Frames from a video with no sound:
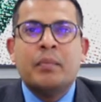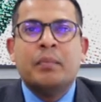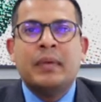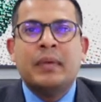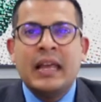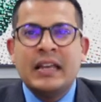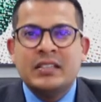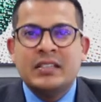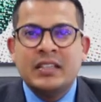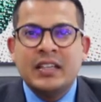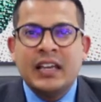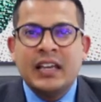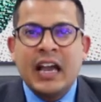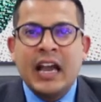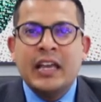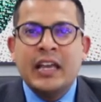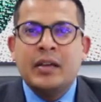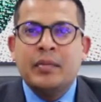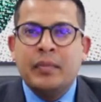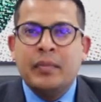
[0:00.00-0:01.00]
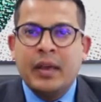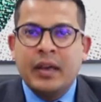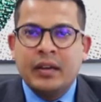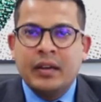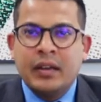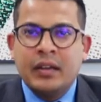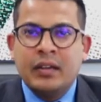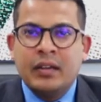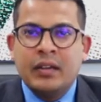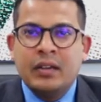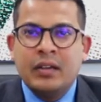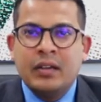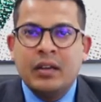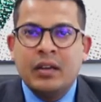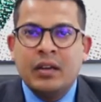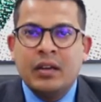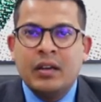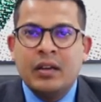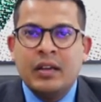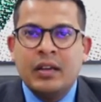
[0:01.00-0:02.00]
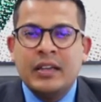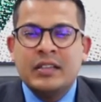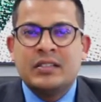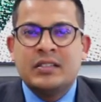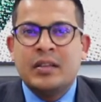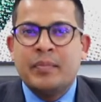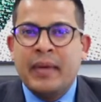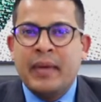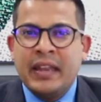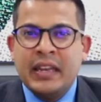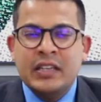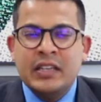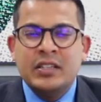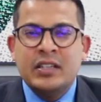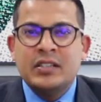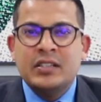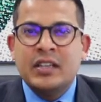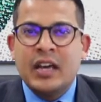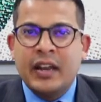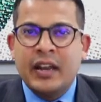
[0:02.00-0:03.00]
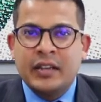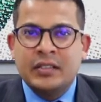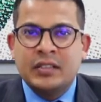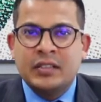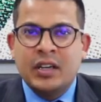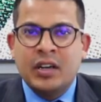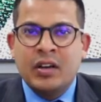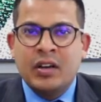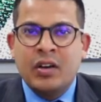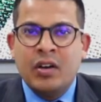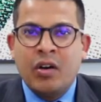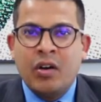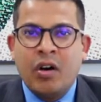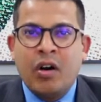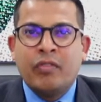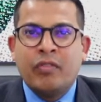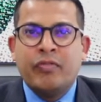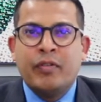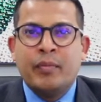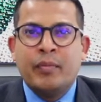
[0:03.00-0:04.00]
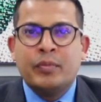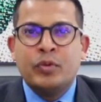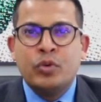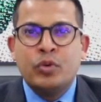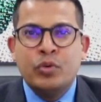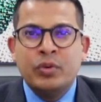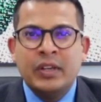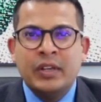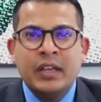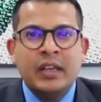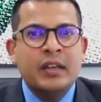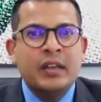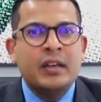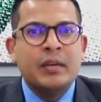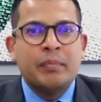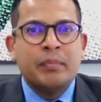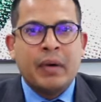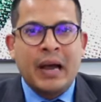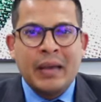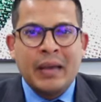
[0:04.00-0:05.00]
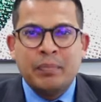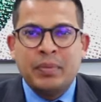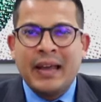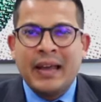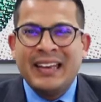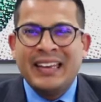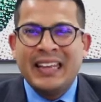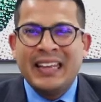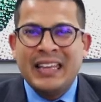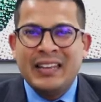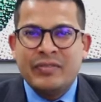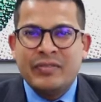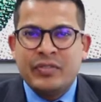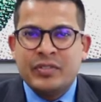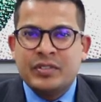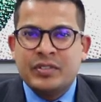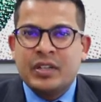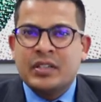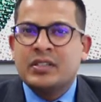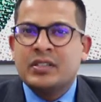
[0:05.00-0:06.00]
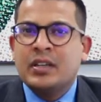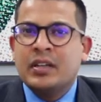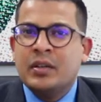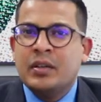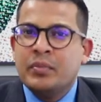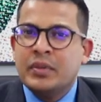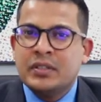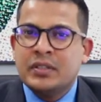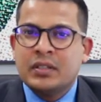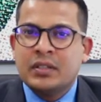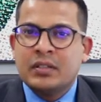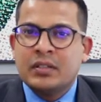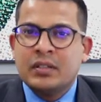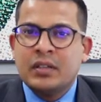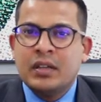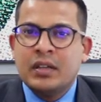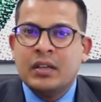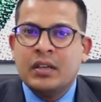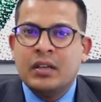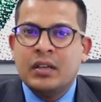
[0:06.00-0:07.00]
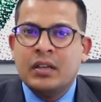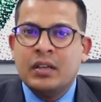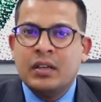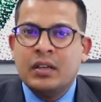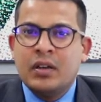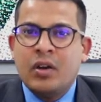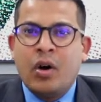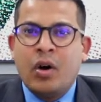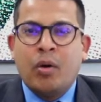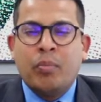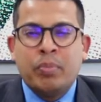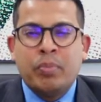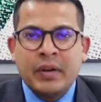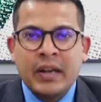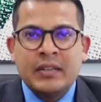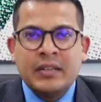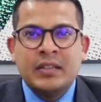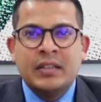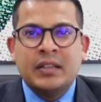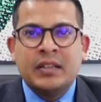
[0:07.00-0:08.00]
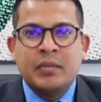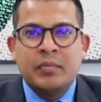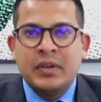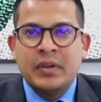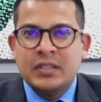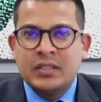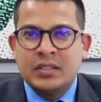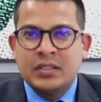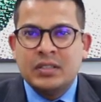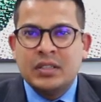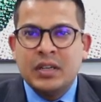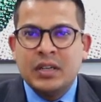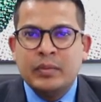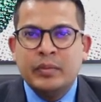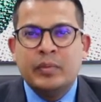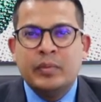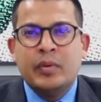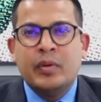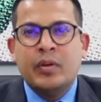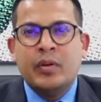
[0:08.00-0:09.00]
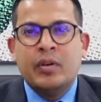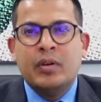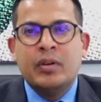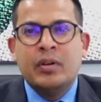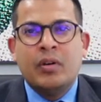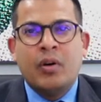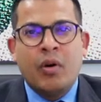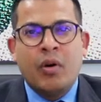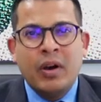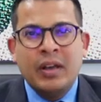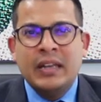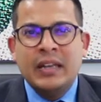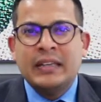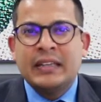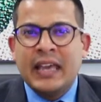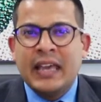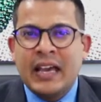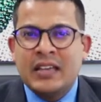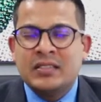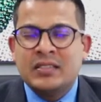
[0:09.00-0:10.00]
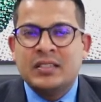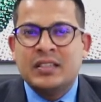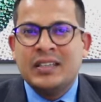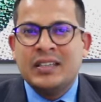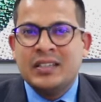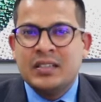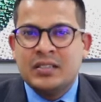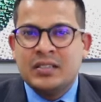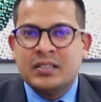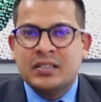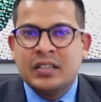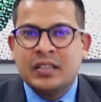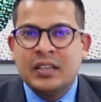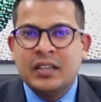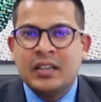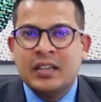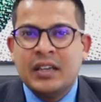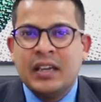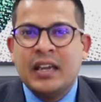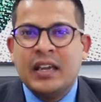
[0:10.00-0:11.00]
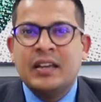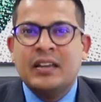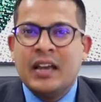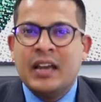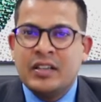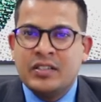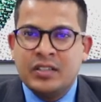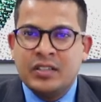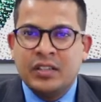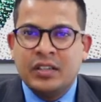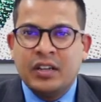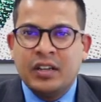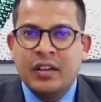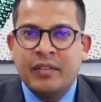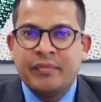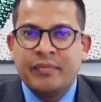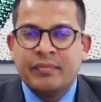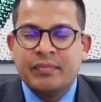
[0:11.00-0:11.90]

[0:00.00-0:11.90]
Blessing Ayemhere is the managing director of Umugini Pipeline Infrastructure Limited, operating in the midstream oil and gas industry in Nigeria.